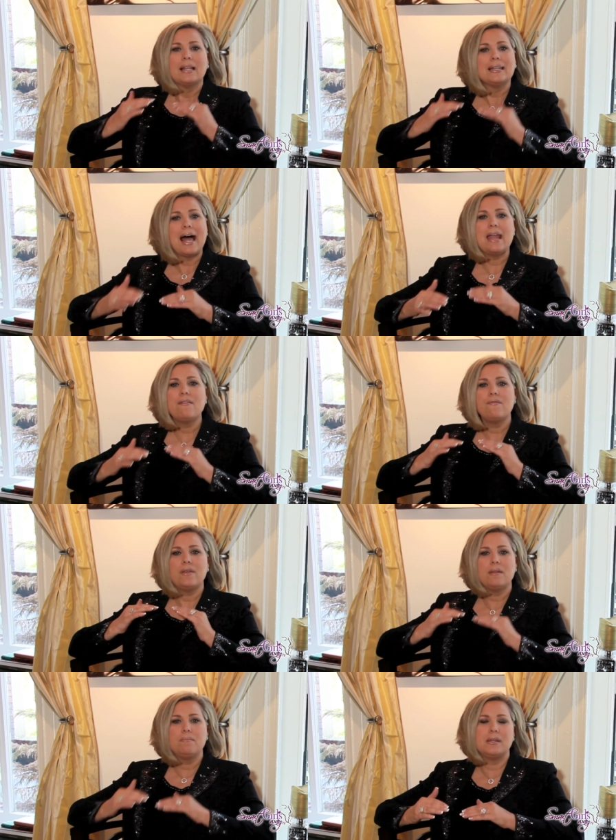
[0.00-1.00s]

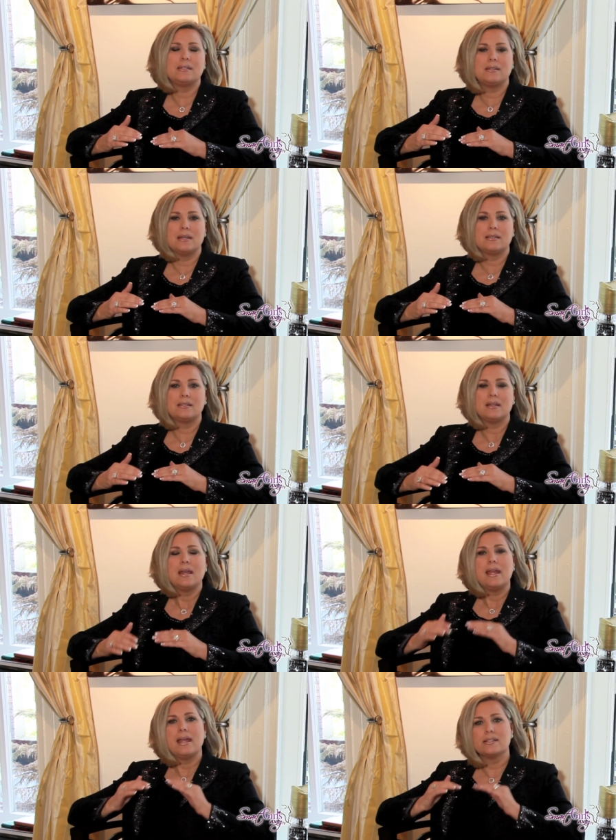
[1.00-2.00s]
Life and business
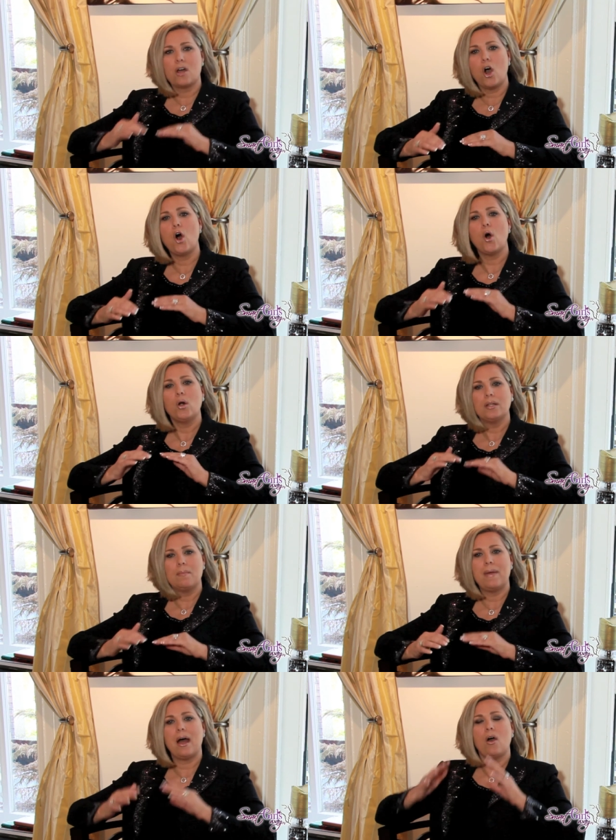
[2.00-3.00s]
is all
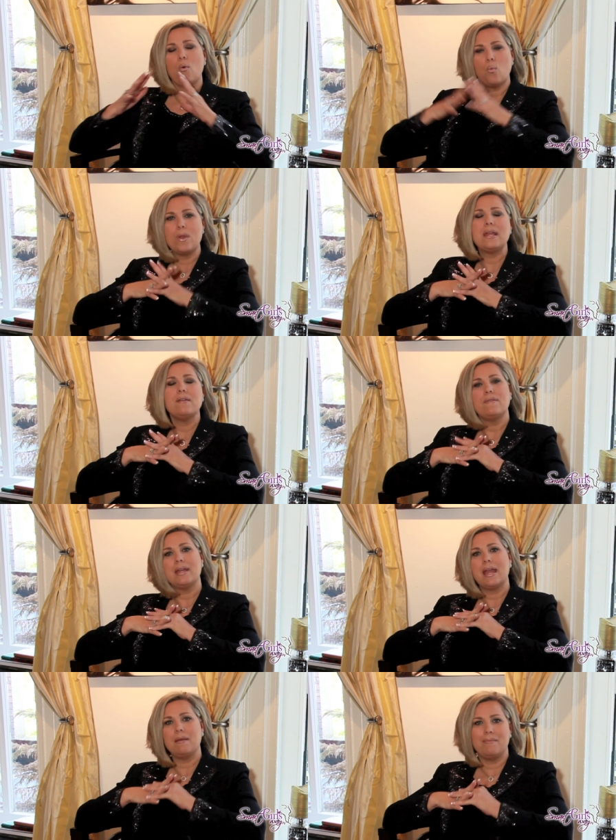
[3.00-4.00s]
about
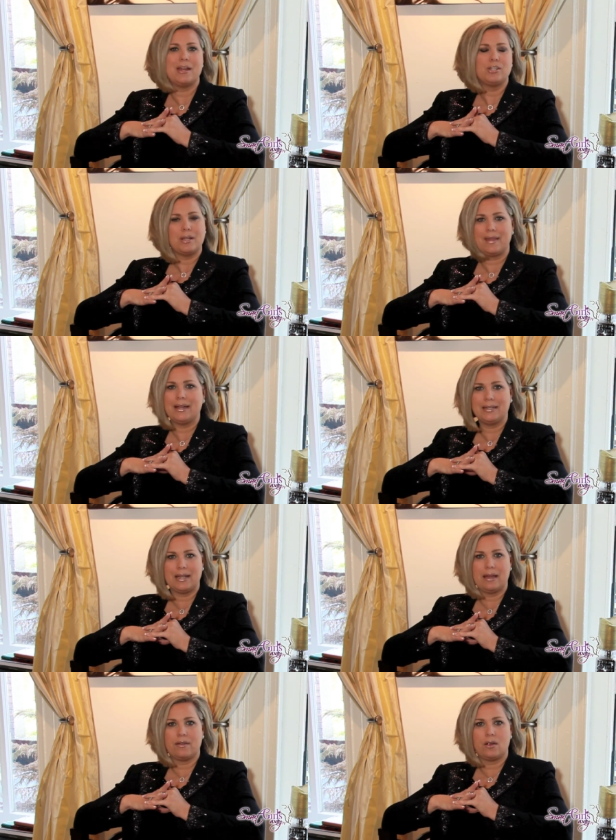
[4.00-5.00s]
weaving and meshing that
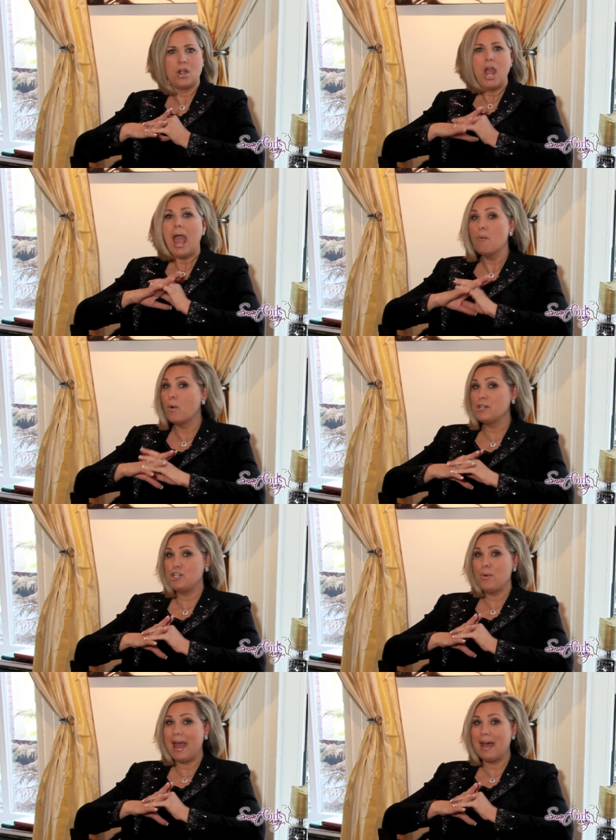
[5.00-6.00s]
together. And once
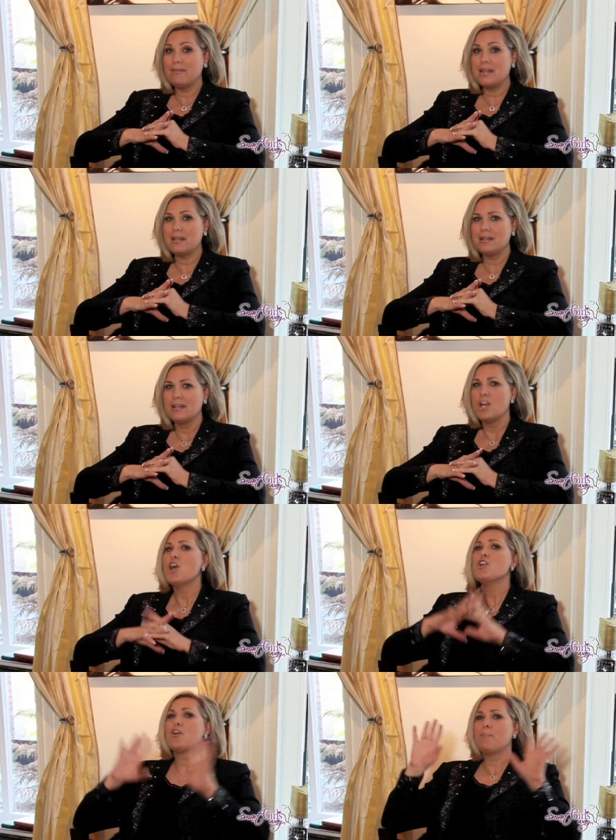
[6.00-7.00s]
you have it,
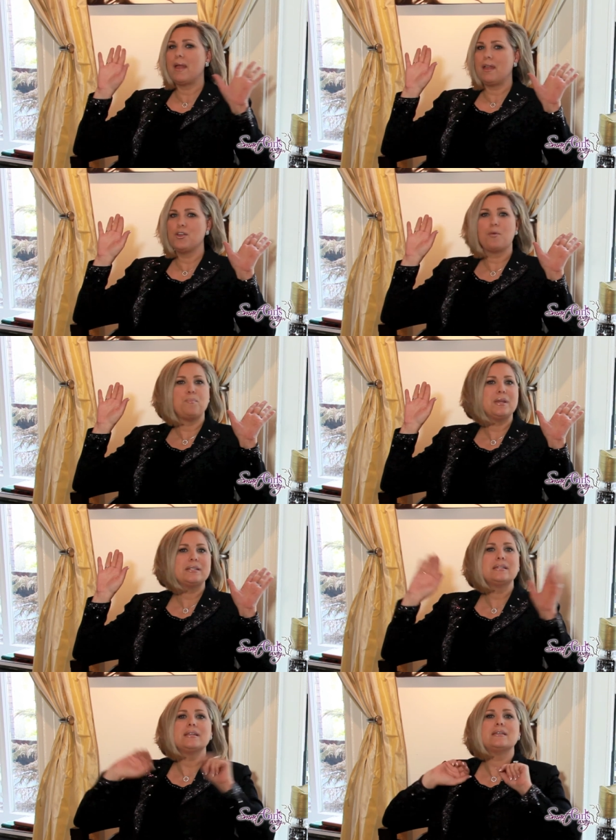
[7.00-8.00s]
your, your
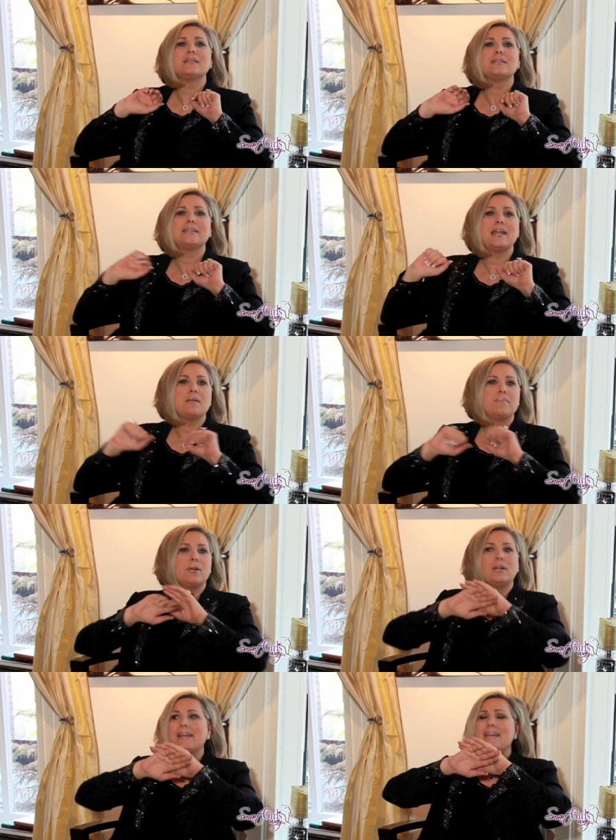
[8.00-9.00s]
business is
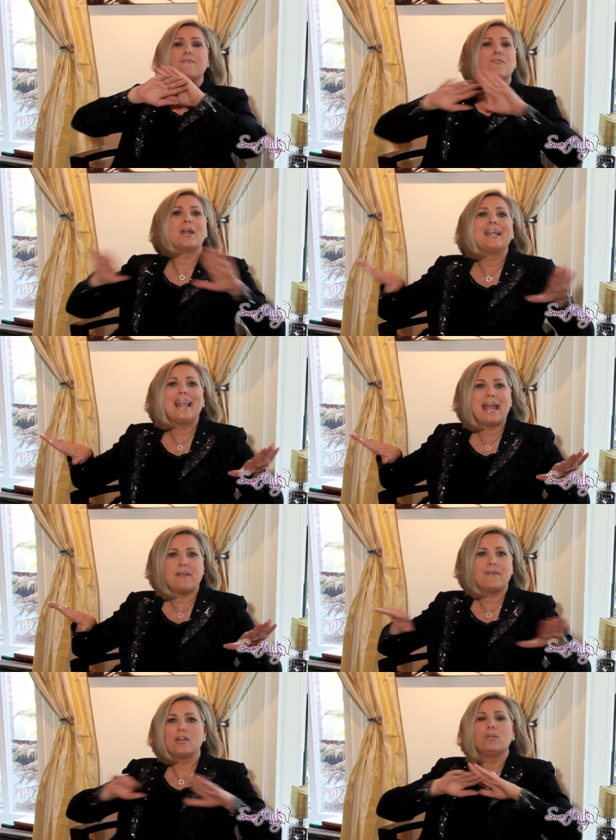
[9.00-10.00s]
sustainability for life.
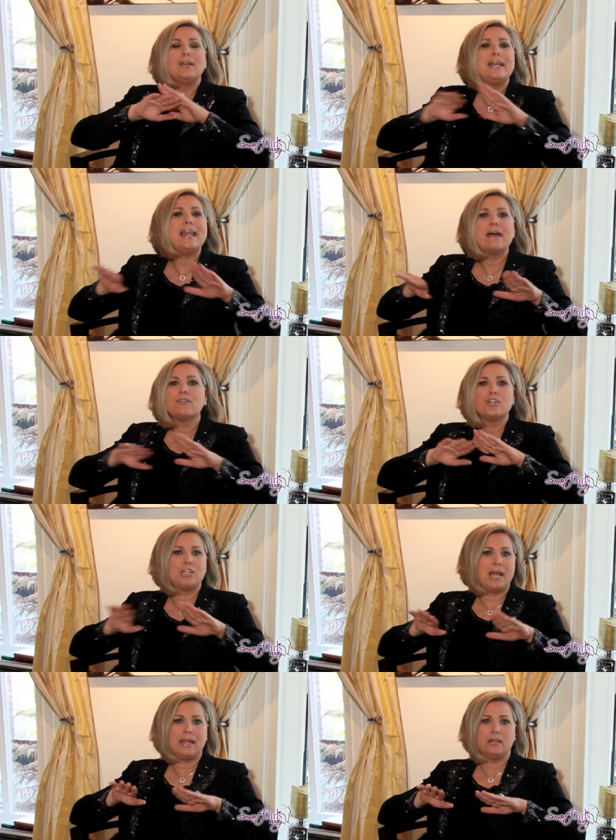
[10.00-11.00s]
It'll never
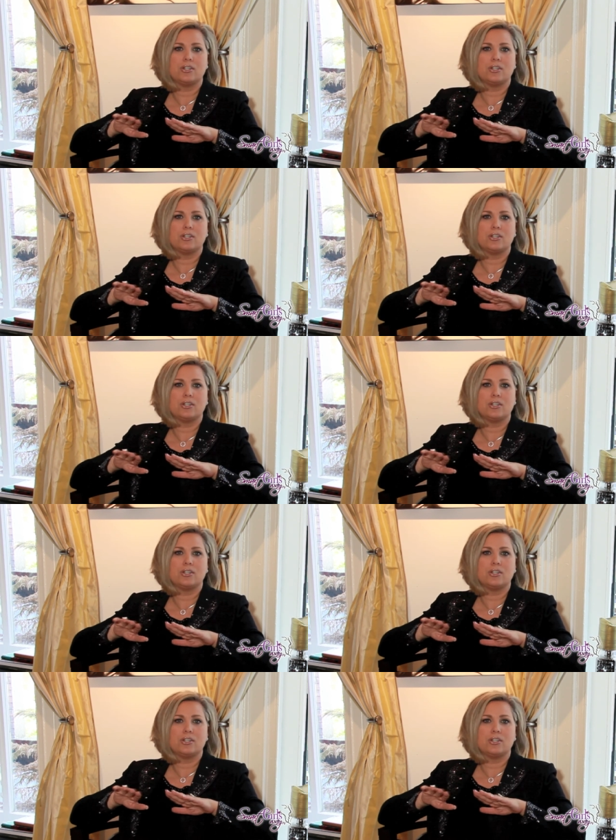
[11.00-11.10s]
change.